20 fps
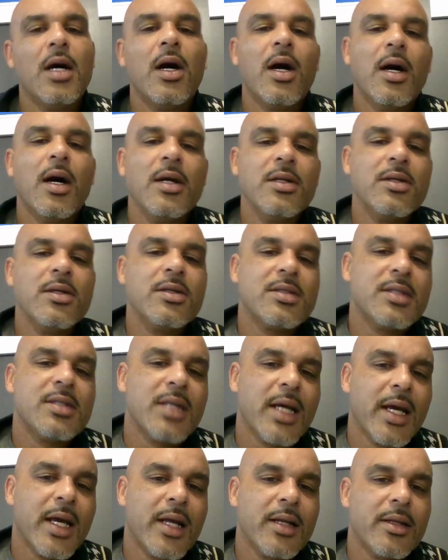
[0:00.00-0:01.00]

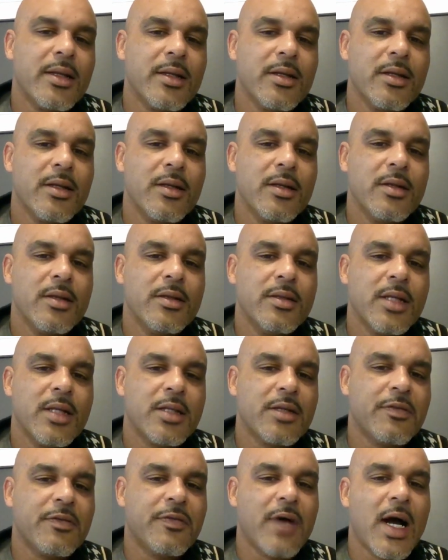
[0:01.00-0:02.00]
Understand that
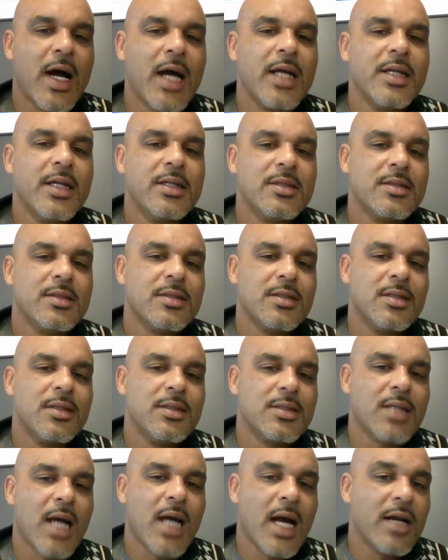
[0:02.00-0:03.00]
the fine
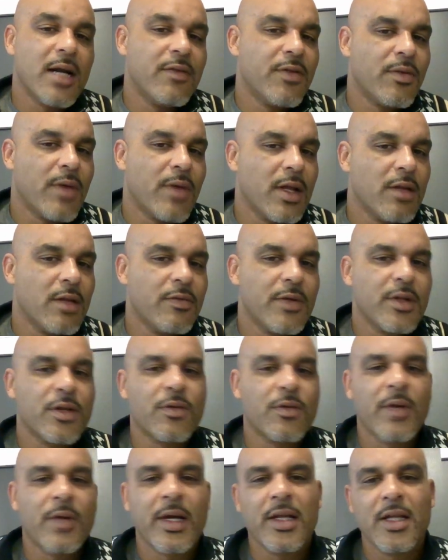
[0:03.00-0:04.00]
is kind of irrelevant. The
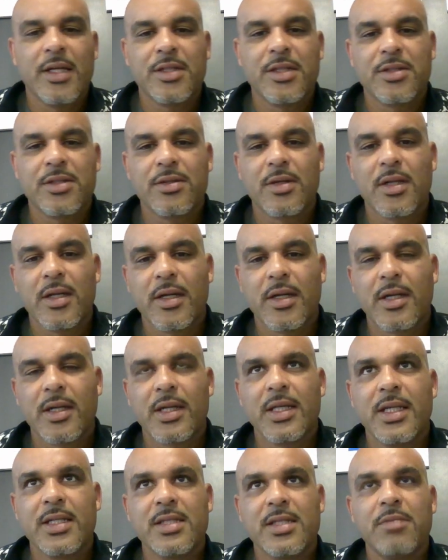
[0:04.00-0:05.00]
regulational
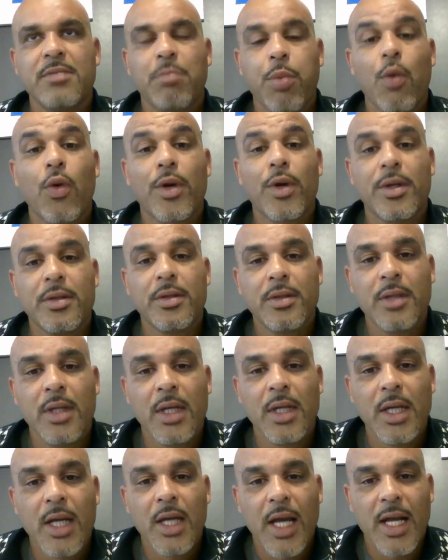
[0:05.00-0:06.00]
clarity is important
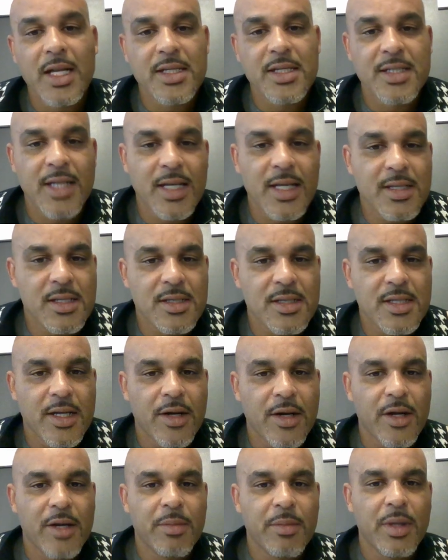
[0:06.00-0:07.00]
and it's
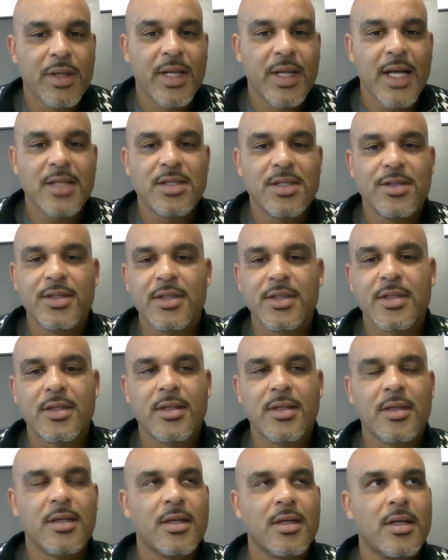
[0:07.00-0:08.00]
necessary, but that's
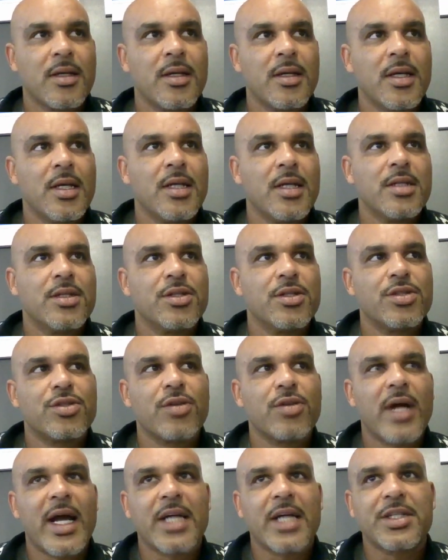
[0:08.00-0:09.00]
just the
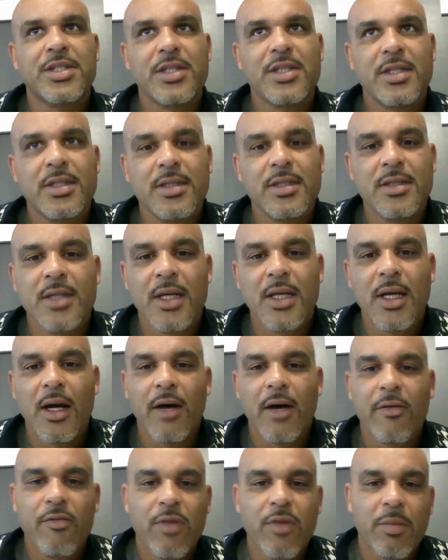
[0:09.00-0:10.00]
distraction
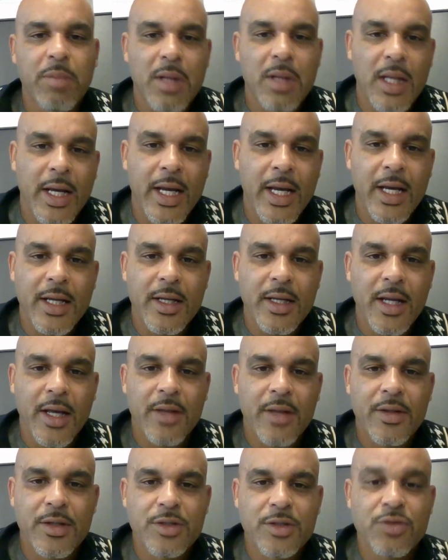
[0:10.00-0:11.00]
of the plan
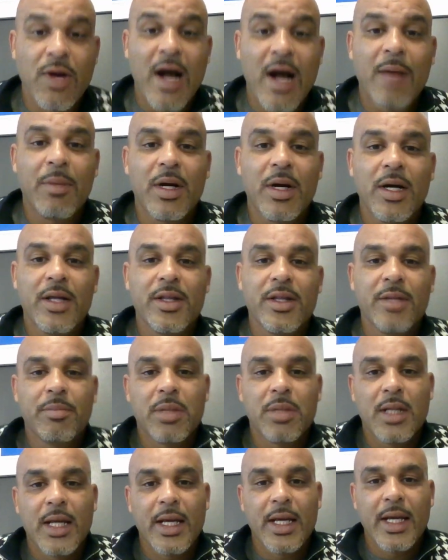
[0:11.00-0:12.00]
and the drama and the
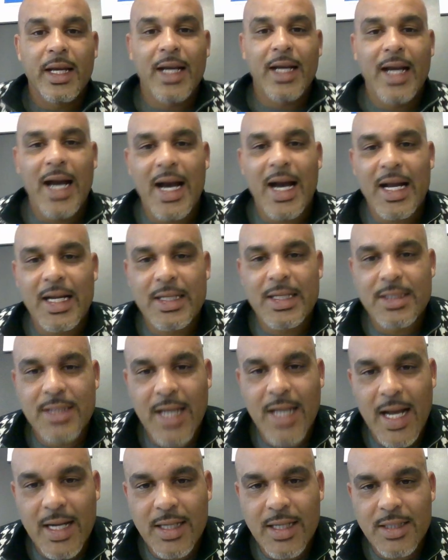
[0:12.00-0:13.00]
play. And God has
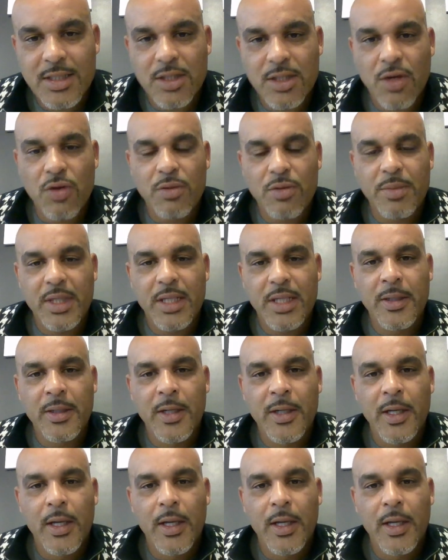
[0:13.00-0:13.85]
kind of shown me